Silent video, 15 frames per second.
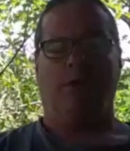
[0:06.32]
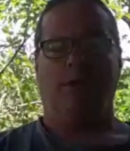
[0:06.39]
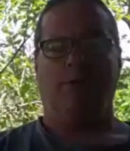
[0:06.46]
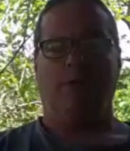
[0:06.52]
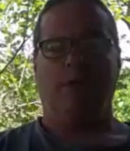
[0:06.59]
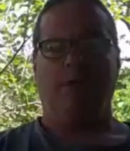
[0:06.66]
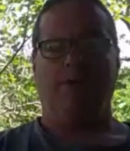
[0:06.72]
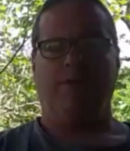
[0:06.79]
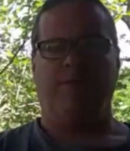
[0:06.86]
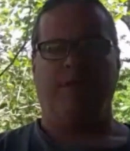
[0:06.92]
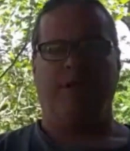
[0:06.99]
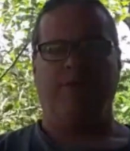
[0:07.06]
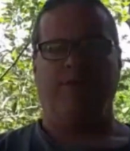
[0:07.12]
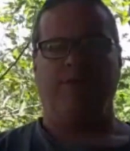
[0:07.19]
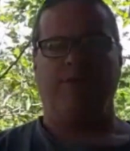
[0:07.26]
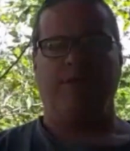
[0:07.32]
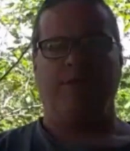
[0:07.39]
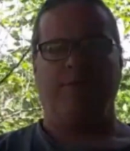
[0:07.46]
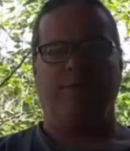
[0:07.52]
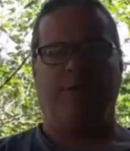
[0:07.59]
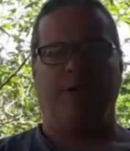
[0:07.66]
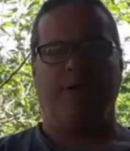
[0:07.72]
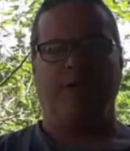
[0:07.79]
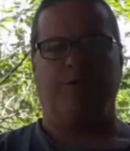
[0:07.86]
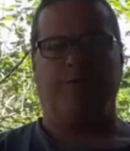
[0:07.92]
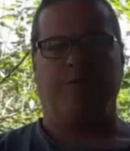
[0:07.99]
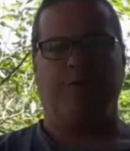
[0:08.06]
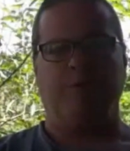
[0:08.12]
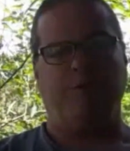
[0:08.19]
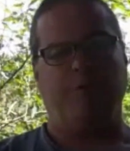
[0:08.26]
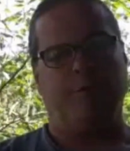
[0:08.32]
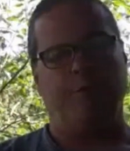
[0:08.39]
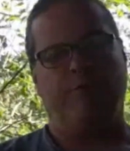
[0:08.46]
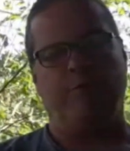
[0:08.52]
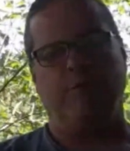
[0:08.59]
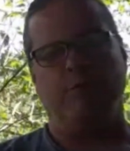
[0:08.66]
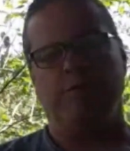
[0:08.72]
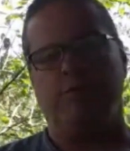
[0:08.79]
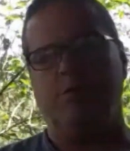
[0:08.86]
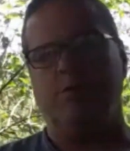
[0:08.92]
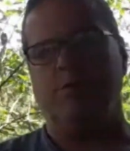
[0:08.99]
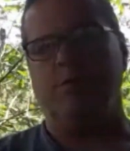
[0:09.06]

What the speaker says: I believe knives are a part of human evolution.